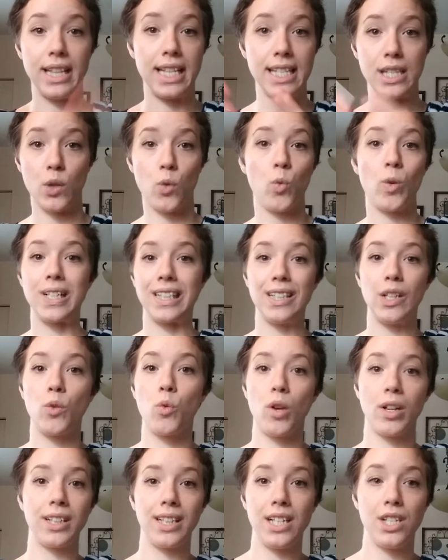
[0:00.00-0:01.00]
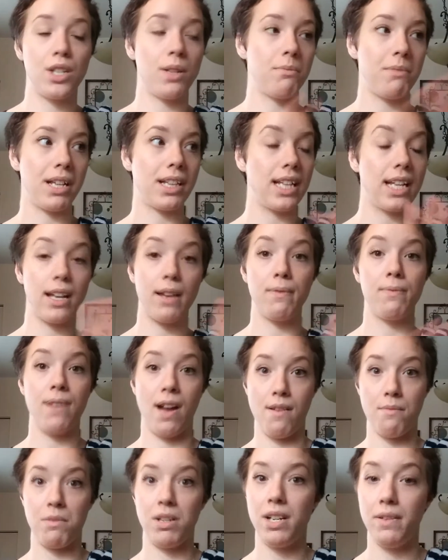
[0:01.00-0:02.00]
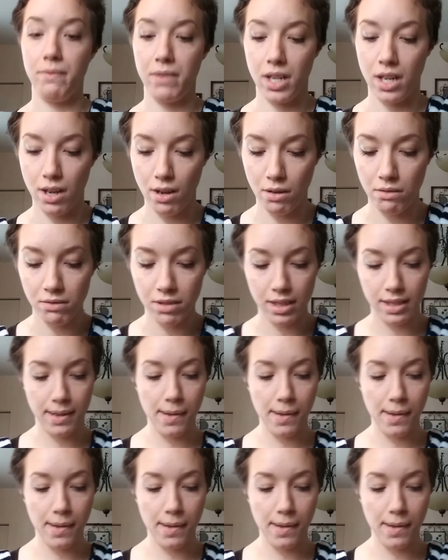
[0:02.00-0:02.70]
this quickly to make like a 5-minute video,